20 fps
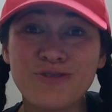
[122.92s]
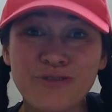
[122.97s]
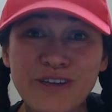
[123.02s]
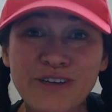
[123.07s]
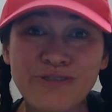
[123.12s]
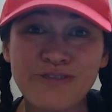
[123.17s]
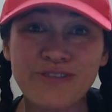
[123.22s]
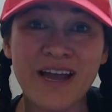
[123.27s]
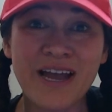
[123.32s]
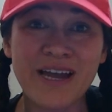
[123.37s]

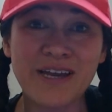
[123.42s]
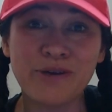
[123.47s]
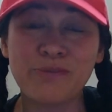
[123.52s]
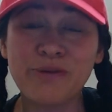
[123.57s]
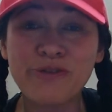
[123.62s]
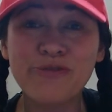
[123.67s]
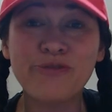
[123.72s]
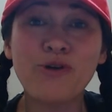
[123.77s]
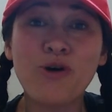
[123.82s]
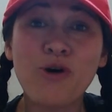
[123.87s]
Free Flyer
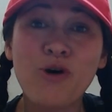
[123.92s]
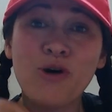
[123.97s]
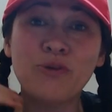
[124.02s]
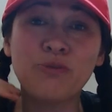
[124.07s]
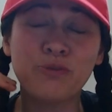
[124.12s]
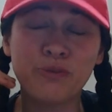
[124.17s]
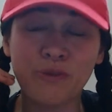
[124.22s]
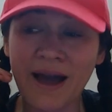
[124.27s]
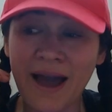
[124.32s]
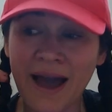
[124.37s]

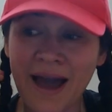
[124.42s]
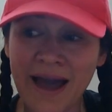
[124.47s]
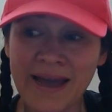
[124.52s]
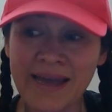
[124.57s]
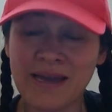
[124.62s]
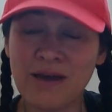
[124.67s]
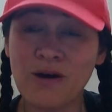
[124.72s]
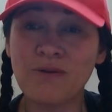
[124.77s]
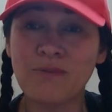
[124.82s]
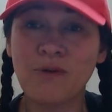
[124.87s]
before
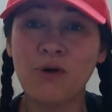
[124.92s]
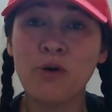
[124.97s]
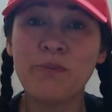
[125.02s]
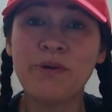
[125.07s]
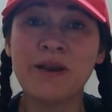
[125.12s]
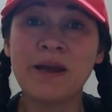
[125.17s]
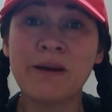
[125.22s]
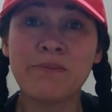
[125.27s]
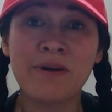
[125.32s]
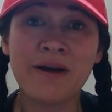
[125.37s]
I
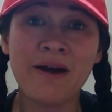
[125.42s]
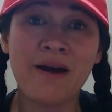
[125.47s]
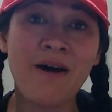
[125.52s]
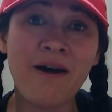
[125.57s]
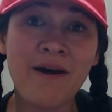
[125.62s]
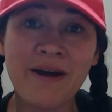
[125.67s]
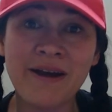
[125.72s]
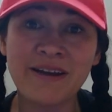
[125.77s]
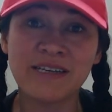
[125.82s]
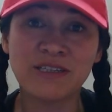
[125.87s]
opened up my
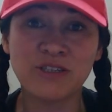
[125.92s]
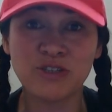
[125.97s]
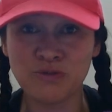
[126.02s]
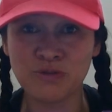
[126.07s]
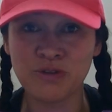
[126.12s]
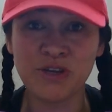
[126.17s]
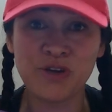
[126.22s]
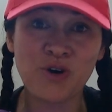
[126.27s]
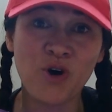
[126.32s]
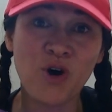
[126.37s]
heart to
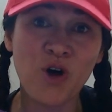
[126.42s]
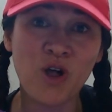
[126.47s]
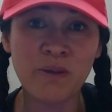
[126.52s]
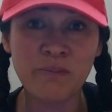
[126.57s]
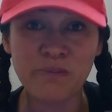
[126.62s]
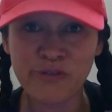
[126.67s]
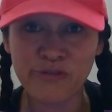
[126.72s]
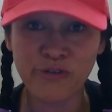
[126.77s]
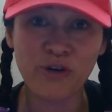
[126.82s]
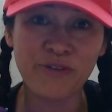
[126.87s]
Nicole
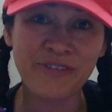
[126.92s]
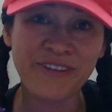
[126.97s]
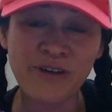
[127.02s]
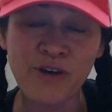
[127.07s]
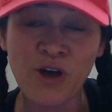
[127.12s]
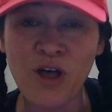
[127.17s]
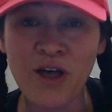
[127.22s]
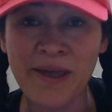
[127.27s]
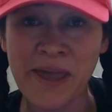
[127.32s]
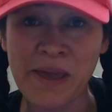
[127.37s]
and before
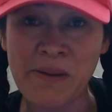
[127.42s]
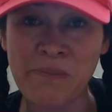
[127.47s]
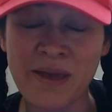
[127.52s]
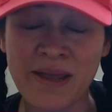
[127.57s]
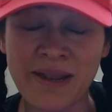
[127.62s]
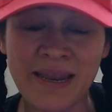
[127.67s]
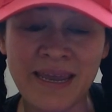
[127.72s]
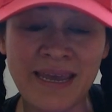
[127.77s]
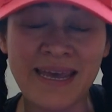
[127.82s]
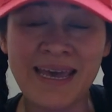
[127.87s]
Nicole came
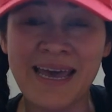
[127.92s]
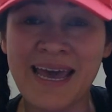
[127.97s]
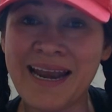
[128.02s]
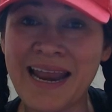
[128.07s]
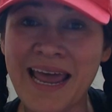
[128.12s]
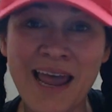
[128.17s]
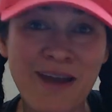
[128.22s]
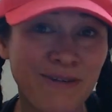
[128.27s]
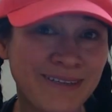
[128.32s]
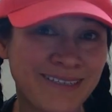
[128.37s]
in,
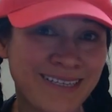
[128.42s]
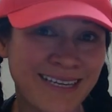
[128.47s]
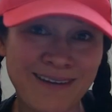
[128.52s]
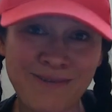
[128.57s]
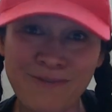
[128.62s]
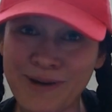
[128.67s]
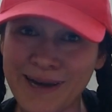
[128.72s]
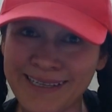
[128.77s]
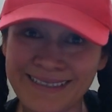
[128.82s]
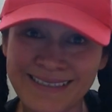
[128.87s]
and
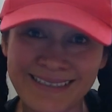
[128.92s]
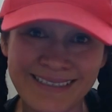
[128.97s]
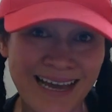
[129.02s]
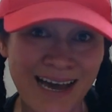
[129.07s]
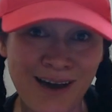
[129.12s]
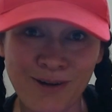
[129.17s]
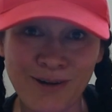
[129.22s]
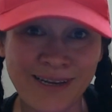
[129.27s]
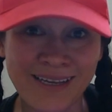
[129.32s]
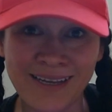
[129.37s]
everything went
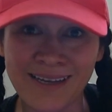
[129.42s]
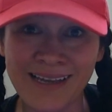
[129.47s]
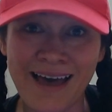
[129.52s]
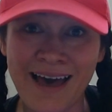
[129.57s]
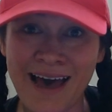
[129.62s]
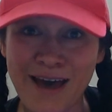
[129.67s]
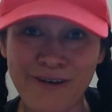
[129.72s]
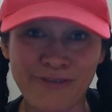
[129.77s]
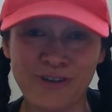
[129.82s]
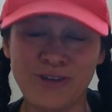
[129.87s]
downhill
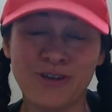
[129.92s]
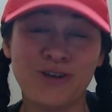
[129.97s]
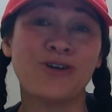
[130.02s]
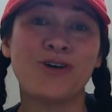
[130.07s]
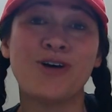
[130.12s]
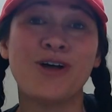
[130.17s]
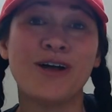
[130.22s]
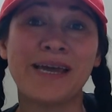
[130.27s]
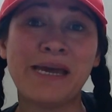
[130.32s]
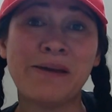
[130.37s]
after
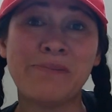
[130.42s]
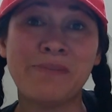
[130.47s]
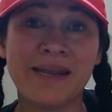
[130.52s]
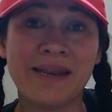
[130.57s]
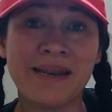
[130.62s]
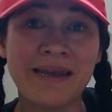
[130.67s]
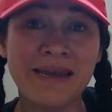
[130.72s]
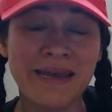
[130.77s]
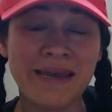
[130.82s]
Nicole came in.